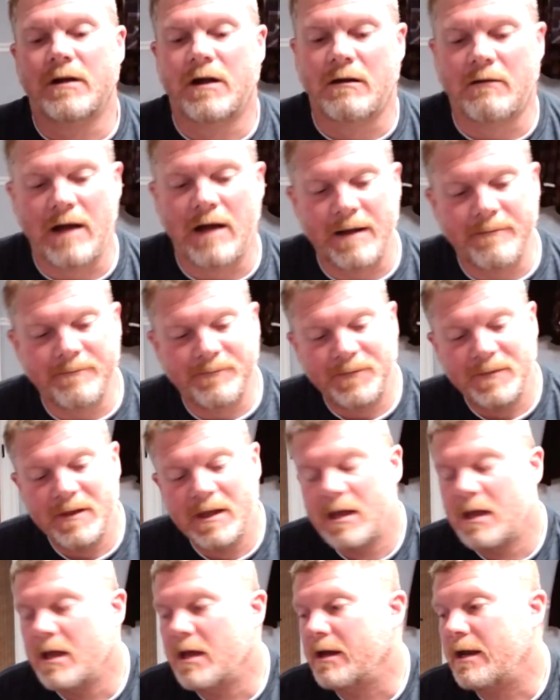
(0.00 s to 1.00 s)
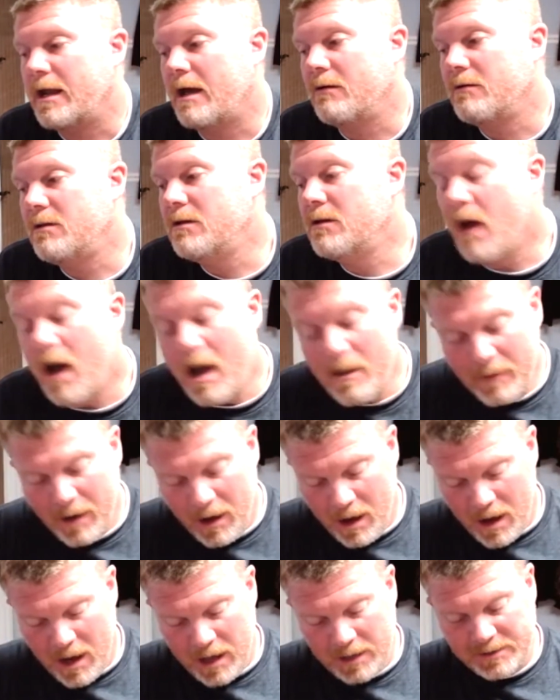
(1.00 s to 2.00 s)
All right. Now,
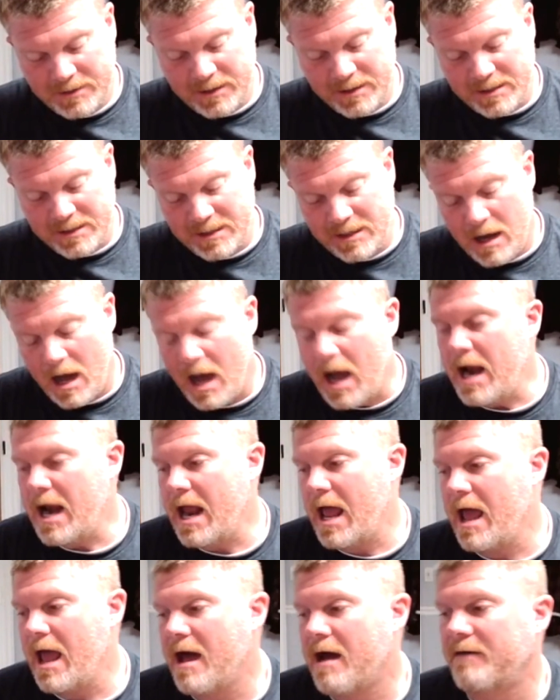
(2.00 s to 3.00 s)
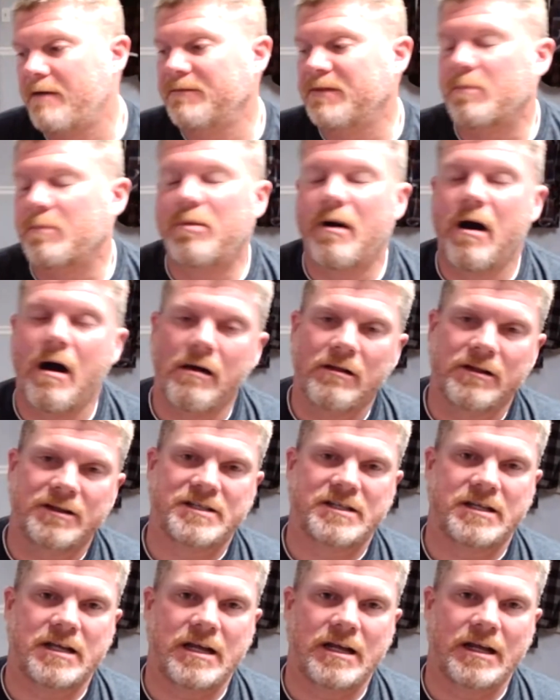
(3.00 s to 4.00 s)
Yamaha does not have the
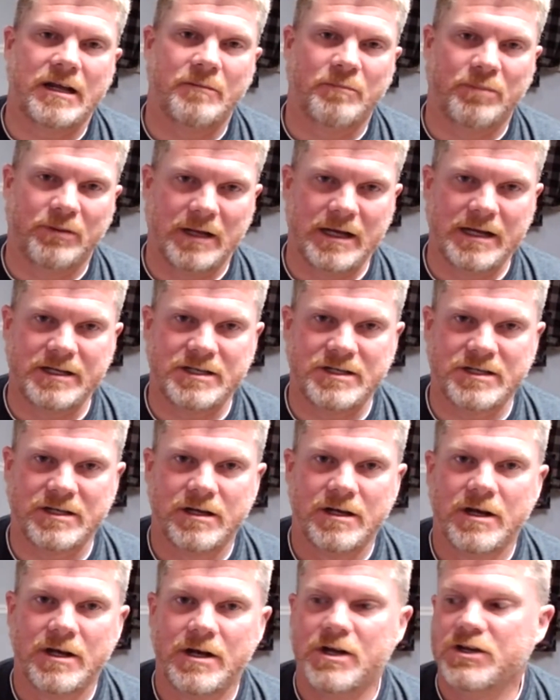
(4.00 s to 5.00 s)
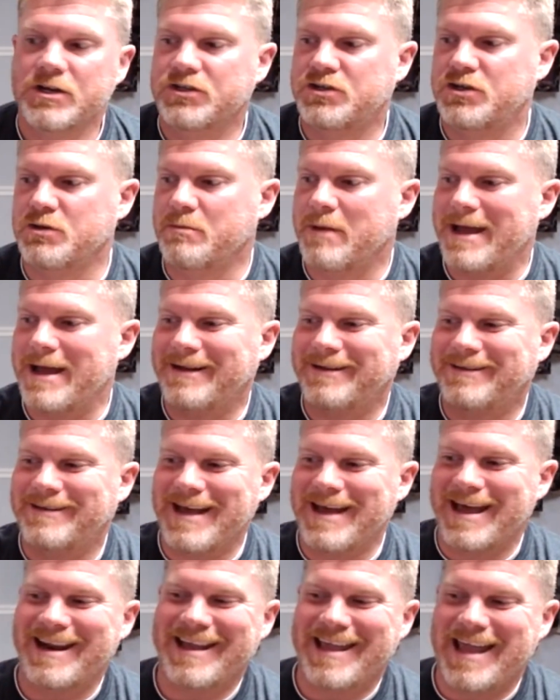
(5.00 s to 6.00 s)
policy in place to make
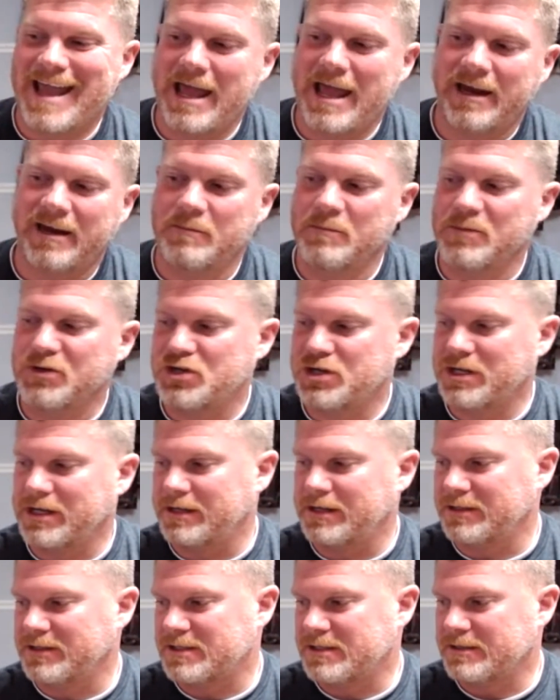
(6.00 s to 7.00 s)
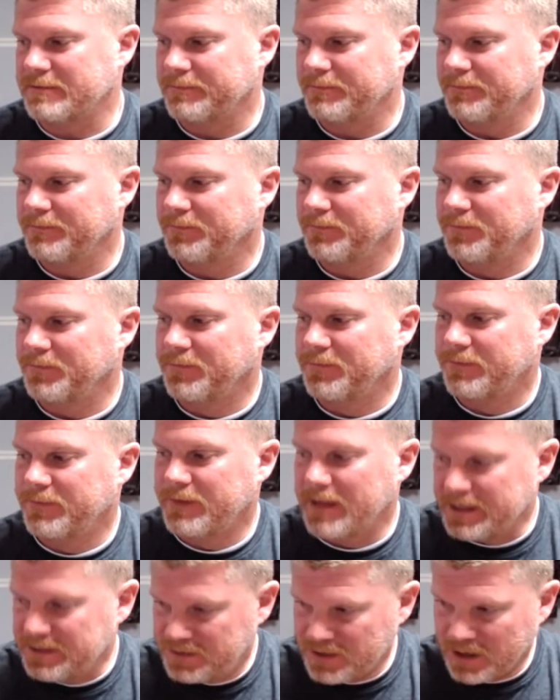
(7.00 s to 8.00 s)
dedicated machines.
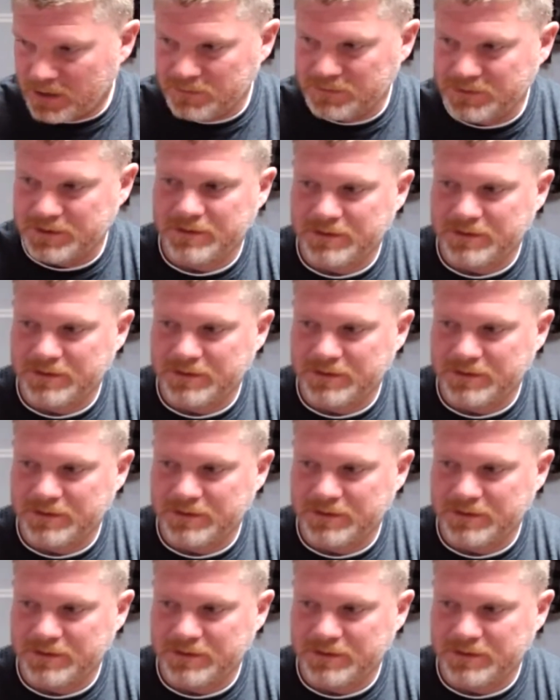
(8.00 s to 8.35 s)
They don't.